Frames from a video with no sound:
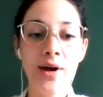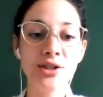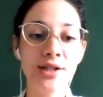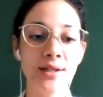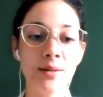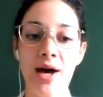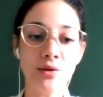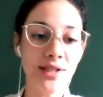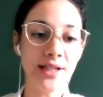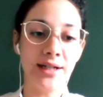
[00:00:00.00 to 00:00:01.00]
questions
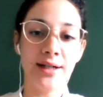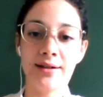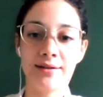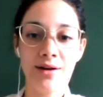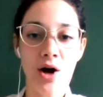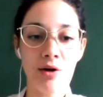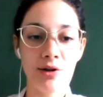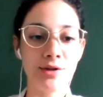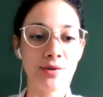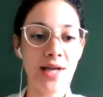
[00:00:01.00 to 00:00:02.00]
about deer. All
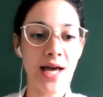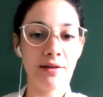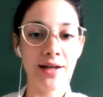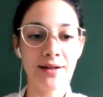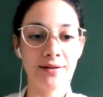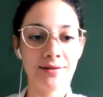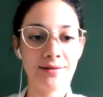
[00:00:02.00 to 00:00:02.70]
you. Oh,